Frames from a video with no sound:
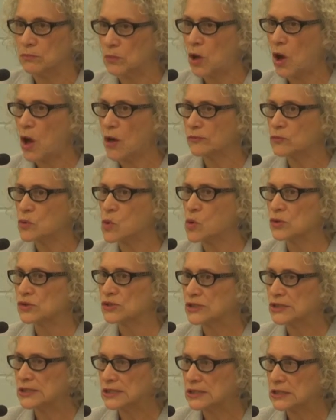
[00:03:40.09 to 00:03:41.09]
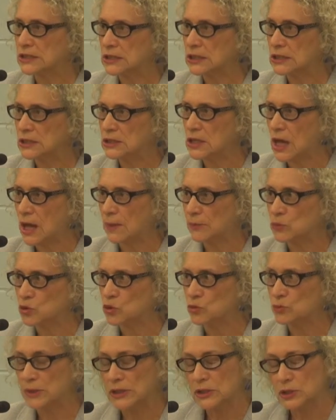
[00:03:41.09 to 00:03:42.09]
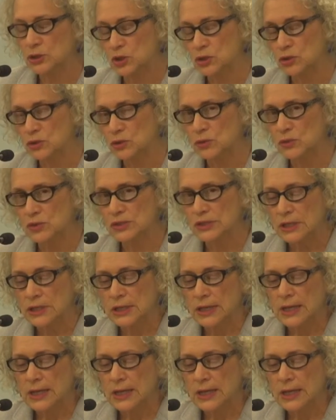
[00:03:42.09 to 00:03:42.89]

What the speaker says: golf courses that did not permit Jews.